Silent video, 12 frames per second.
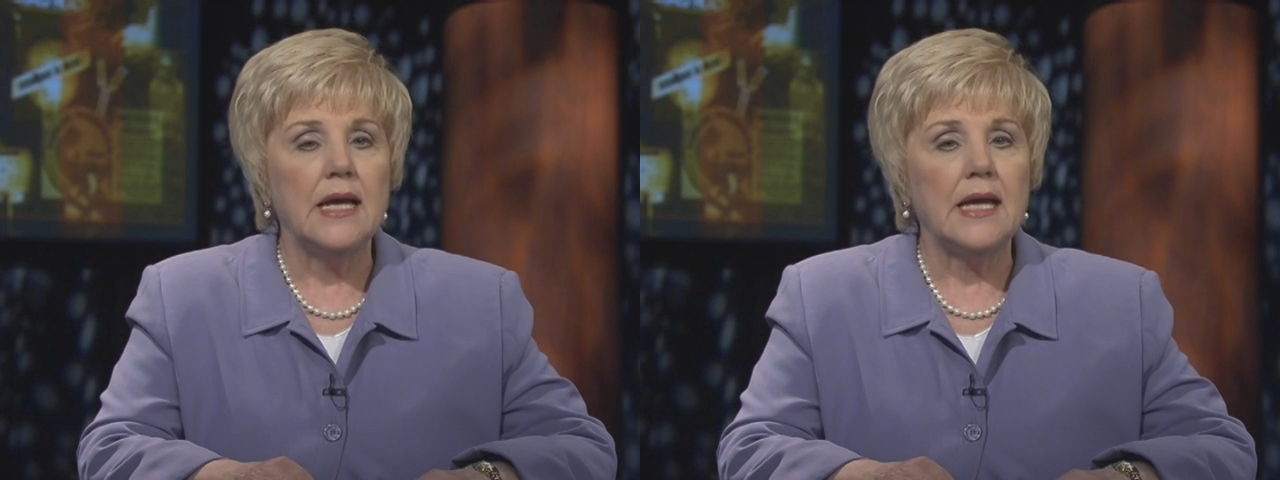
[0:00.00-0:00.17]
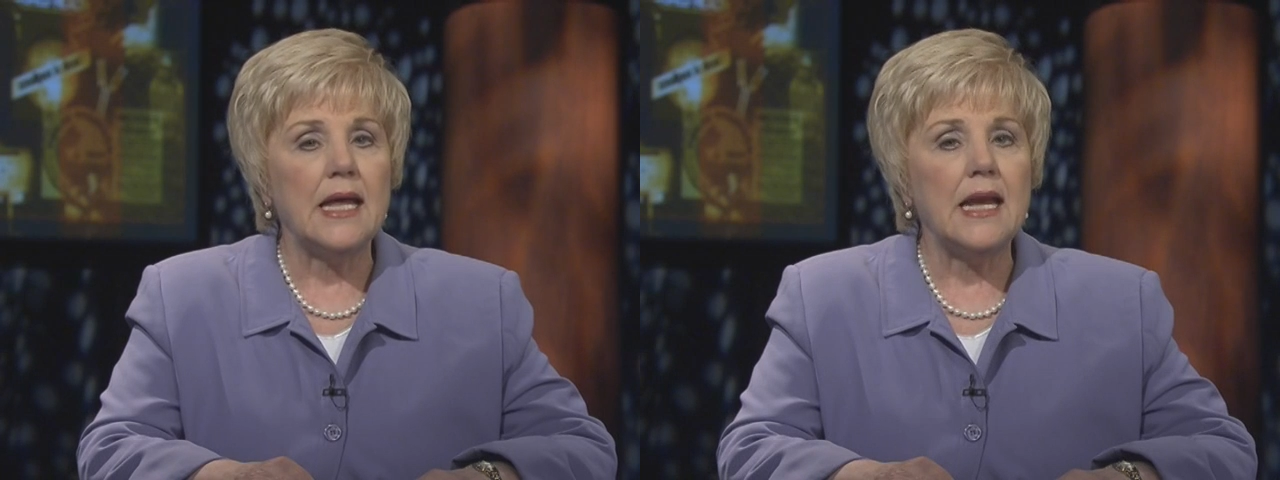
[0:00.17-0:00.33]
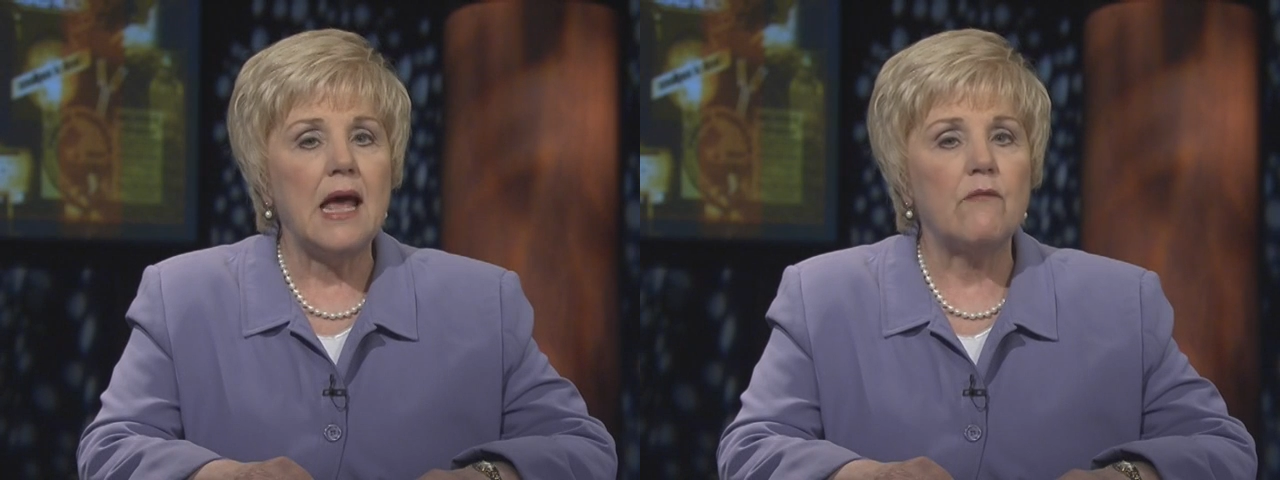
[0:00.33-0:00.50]

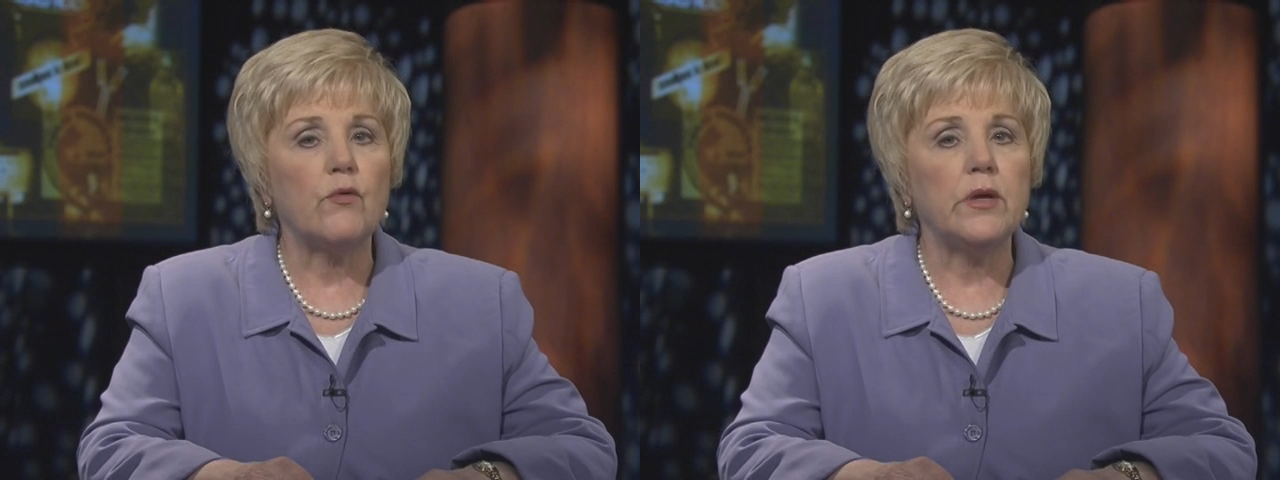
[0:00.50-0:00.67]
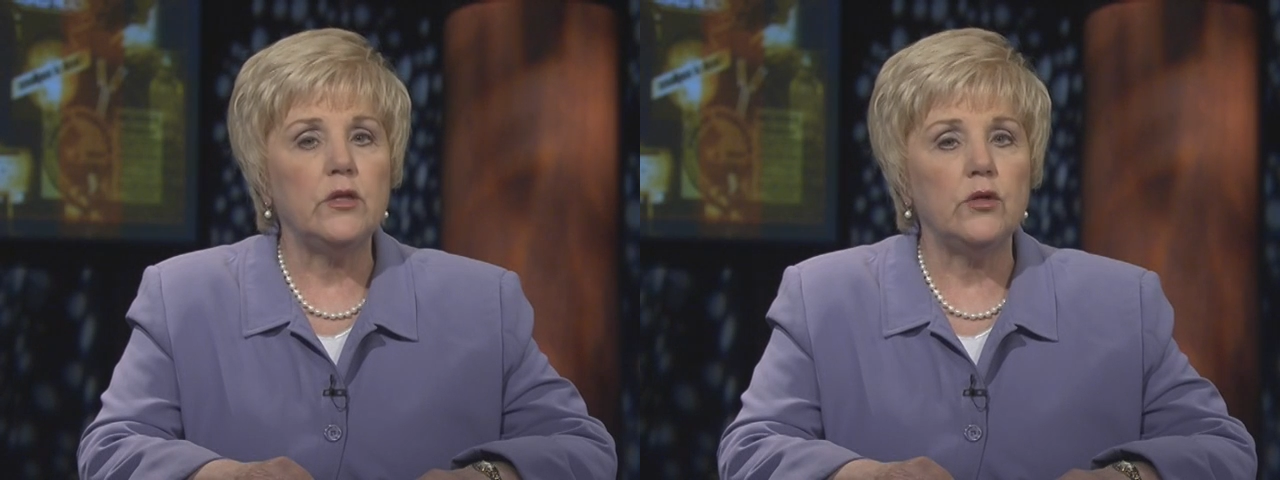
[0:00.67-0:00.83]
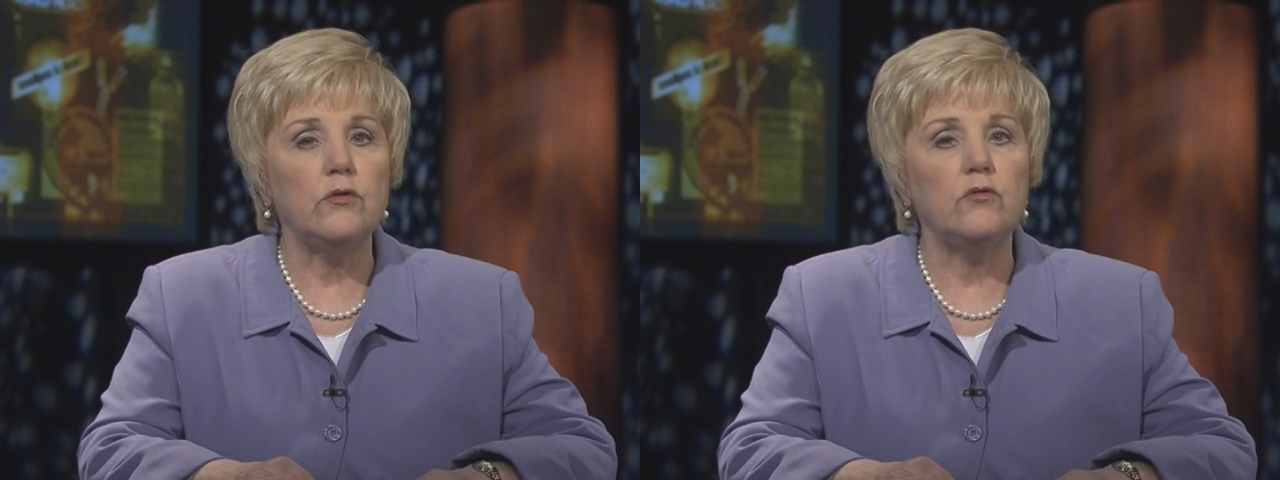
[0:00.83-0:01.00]
can have
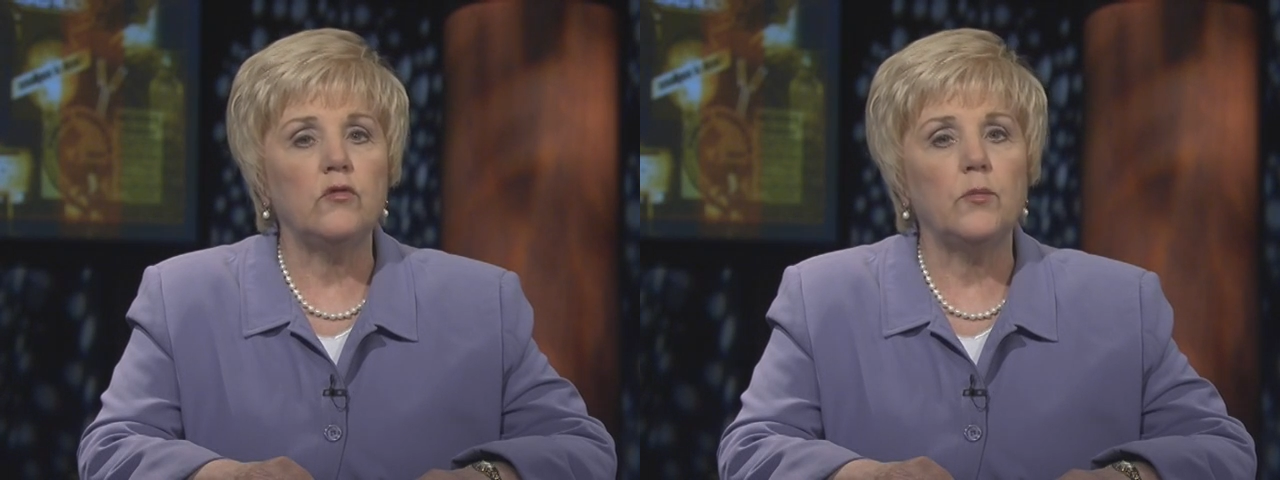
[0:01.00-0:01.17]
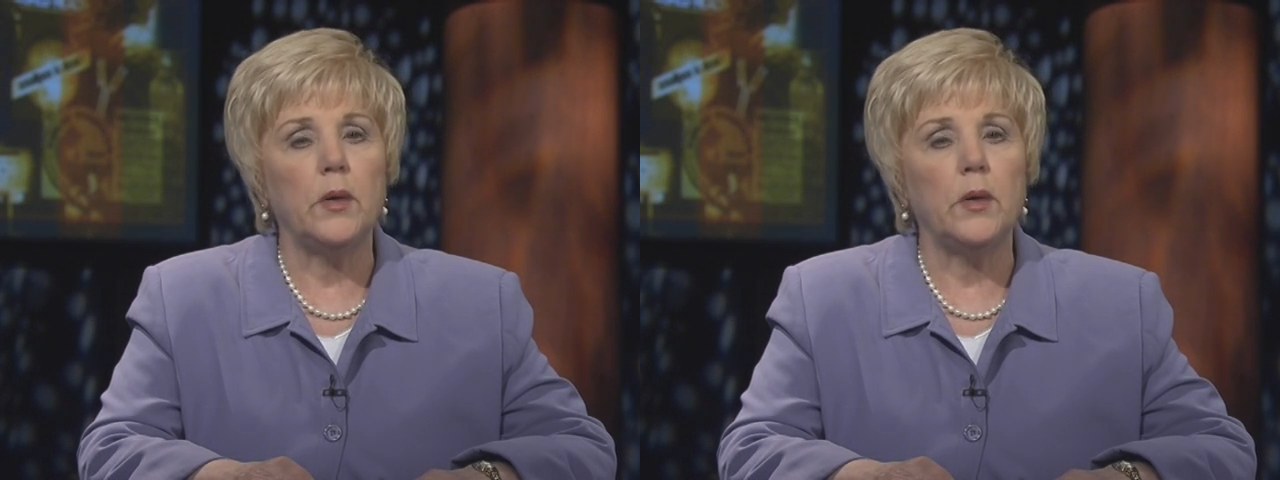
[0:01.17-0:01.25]
reduced